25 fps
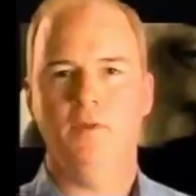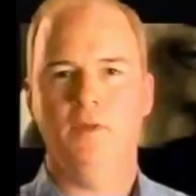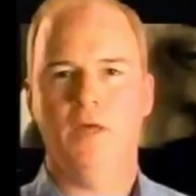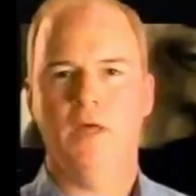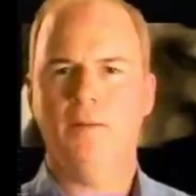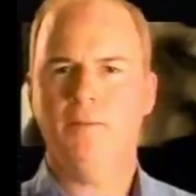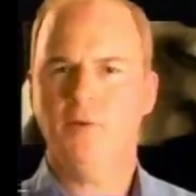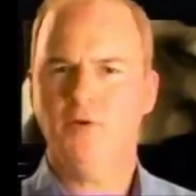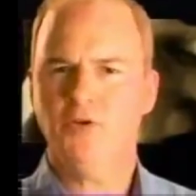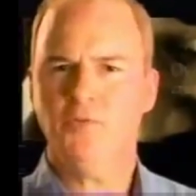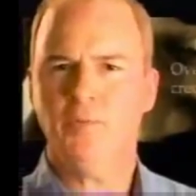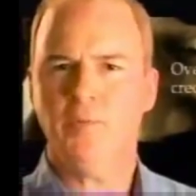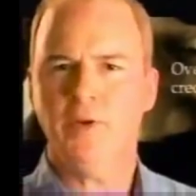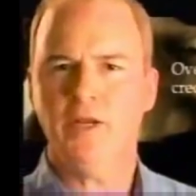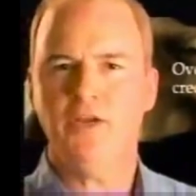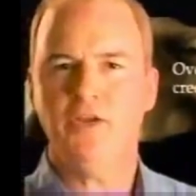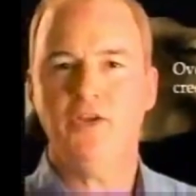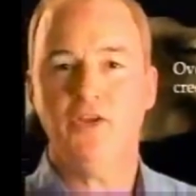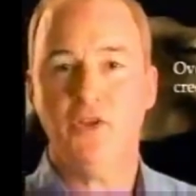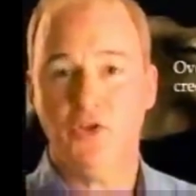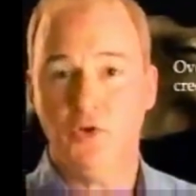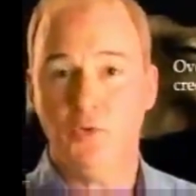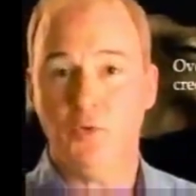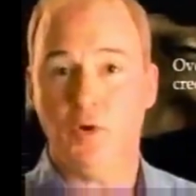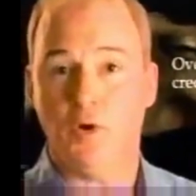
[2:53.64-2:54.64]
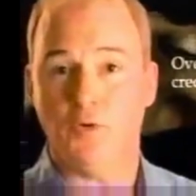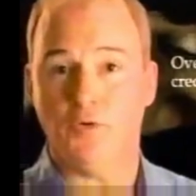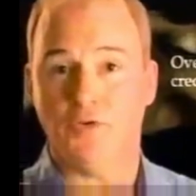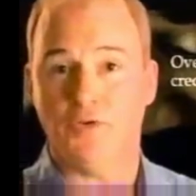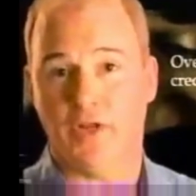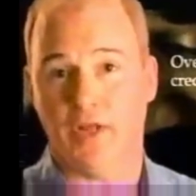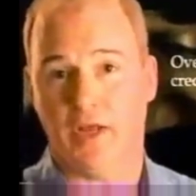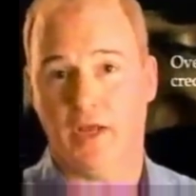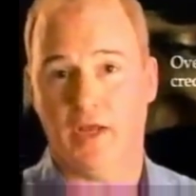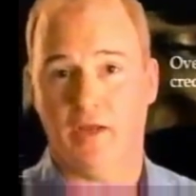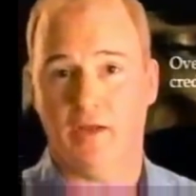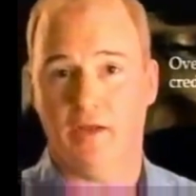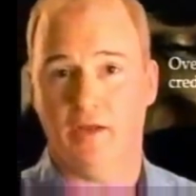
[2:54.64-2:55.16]
How much money do you owe
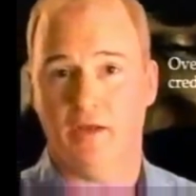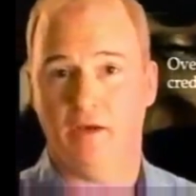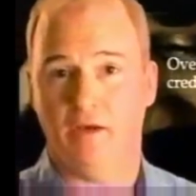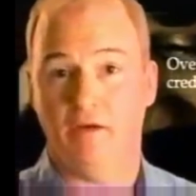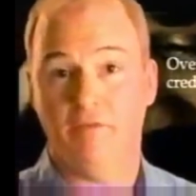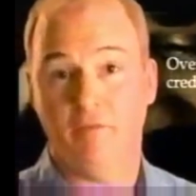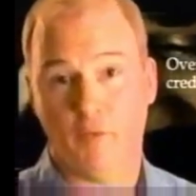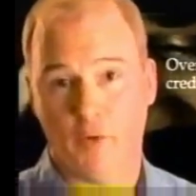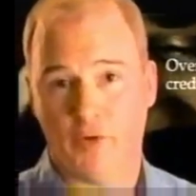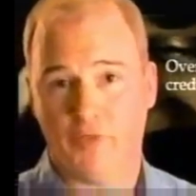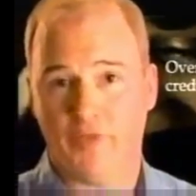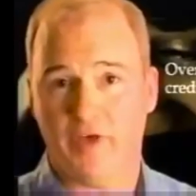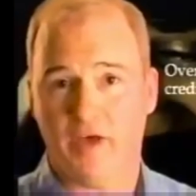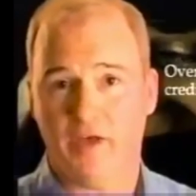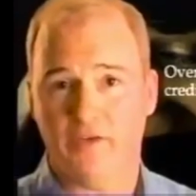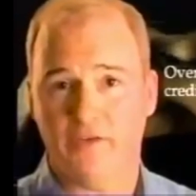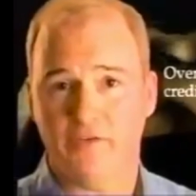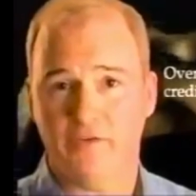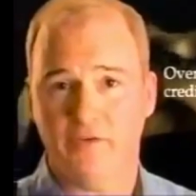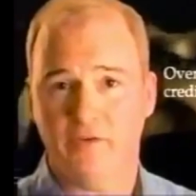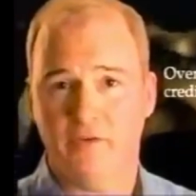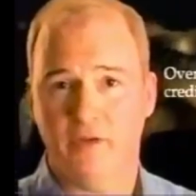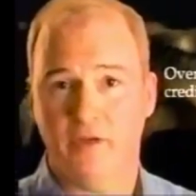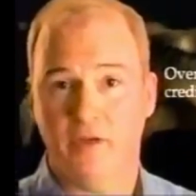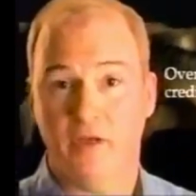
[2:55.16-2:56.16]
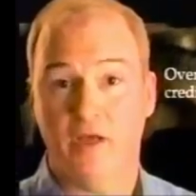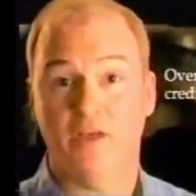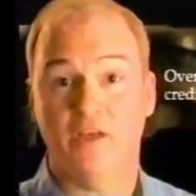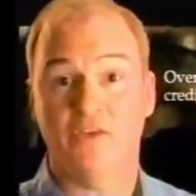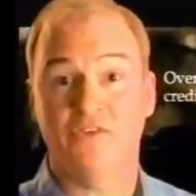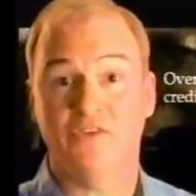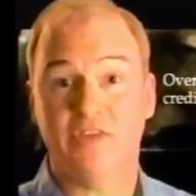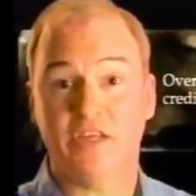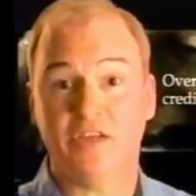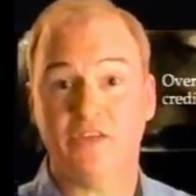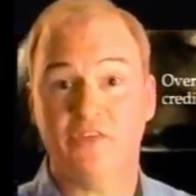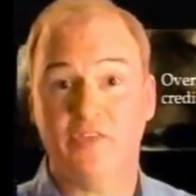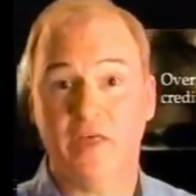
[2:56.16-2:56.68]
today? 4000
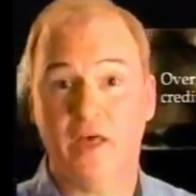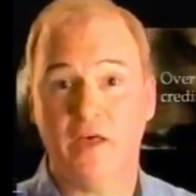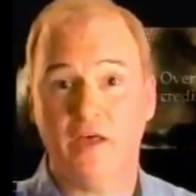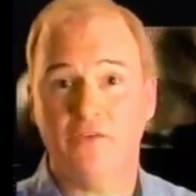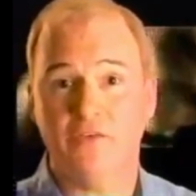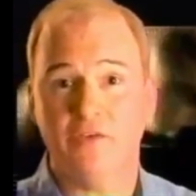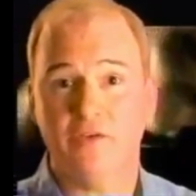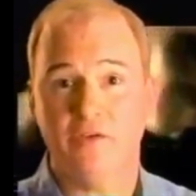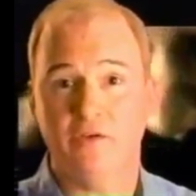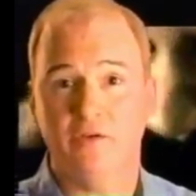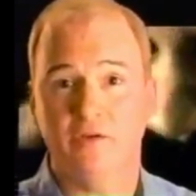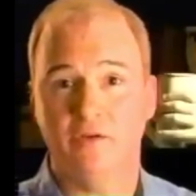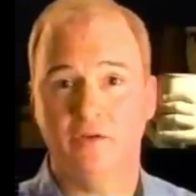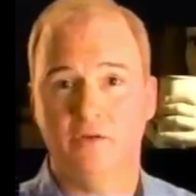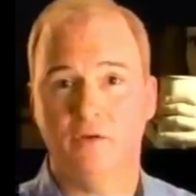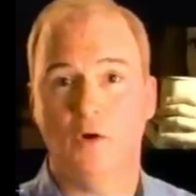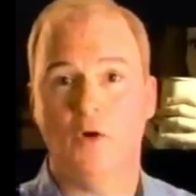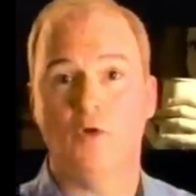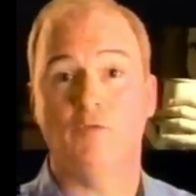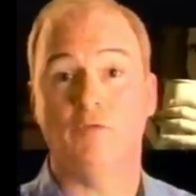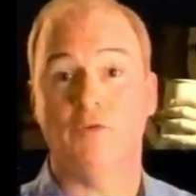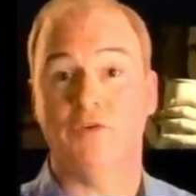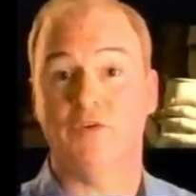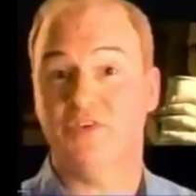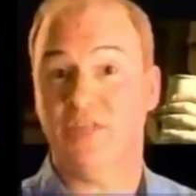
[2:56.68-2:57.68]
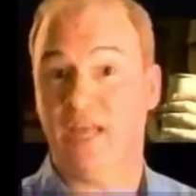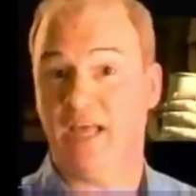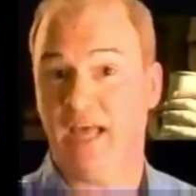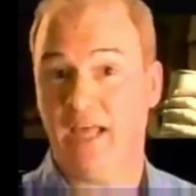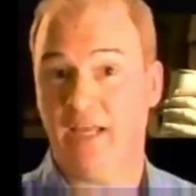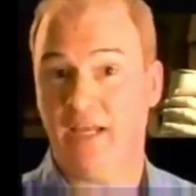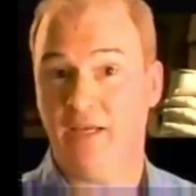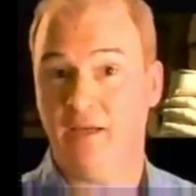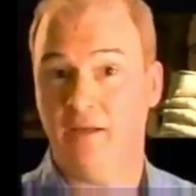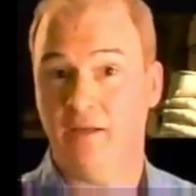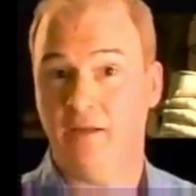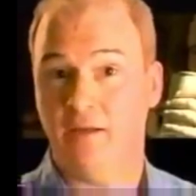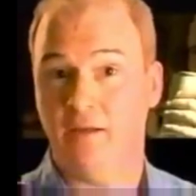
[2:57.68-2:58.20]
6,000 over
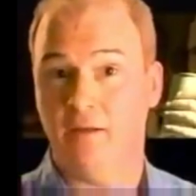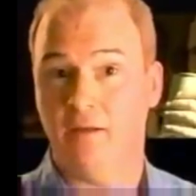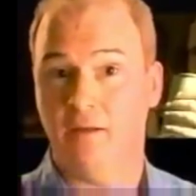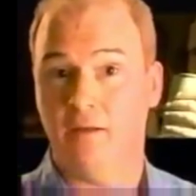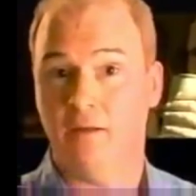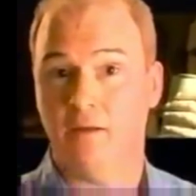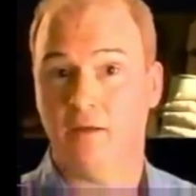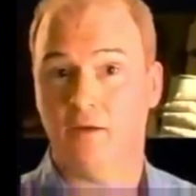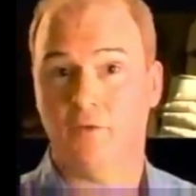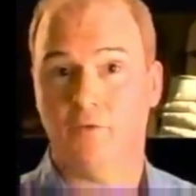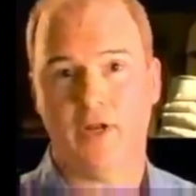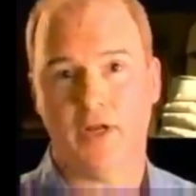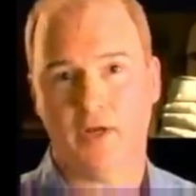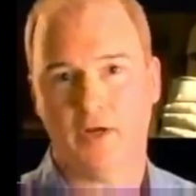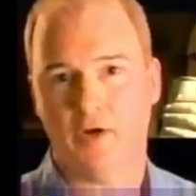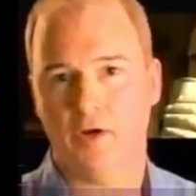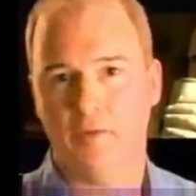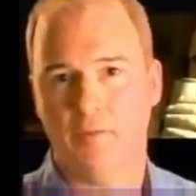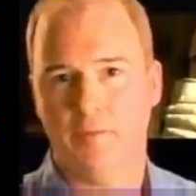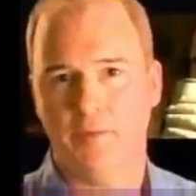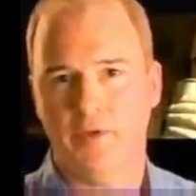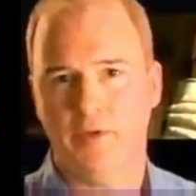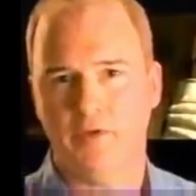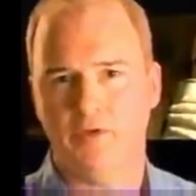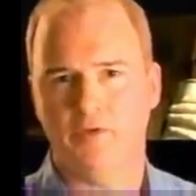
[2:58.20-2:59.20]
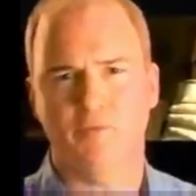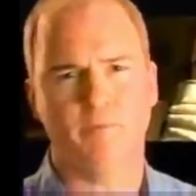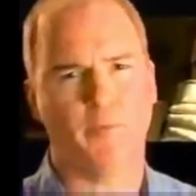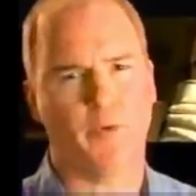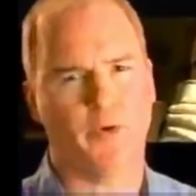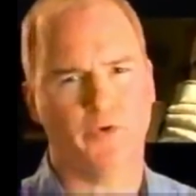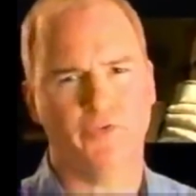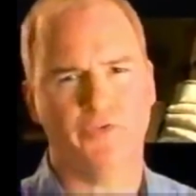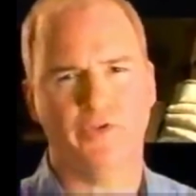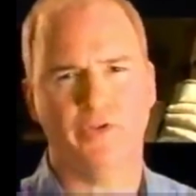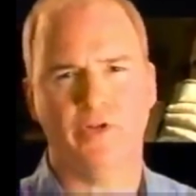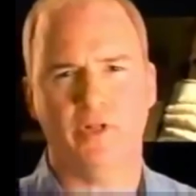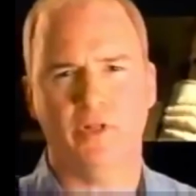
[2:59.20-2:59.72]
10, credit card bills,
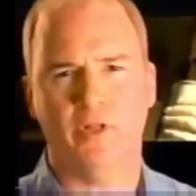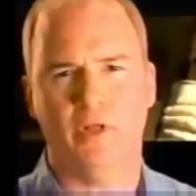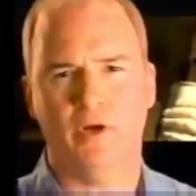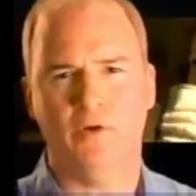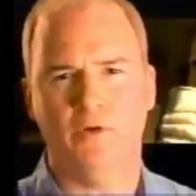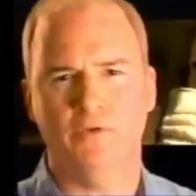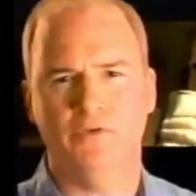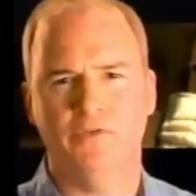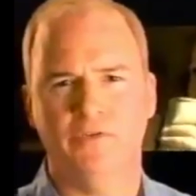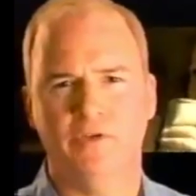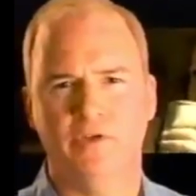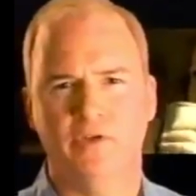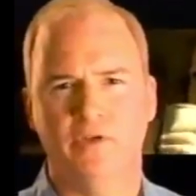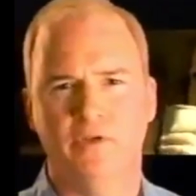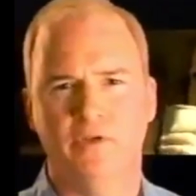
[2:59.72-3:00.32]
personal loans.